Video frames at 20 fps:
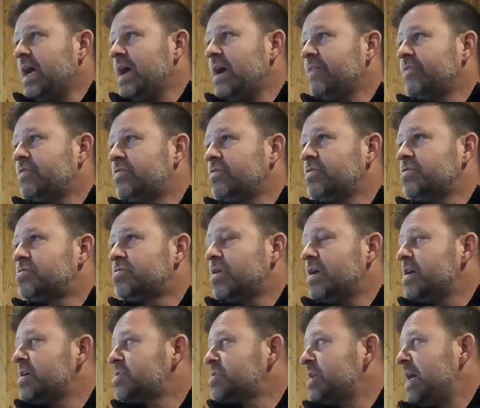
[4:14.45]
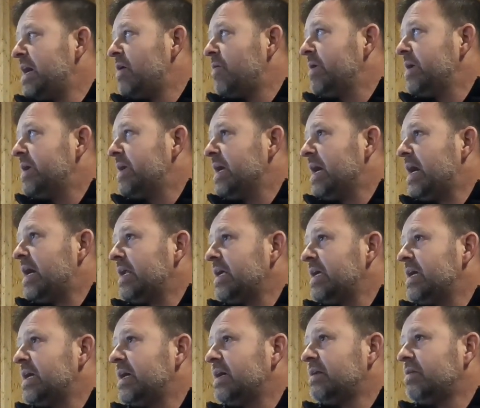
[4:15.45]
have to address how he got
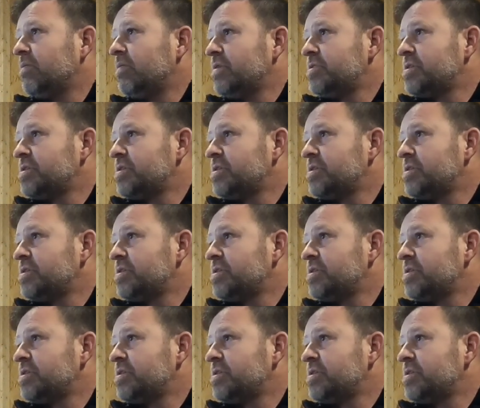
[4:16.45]
in,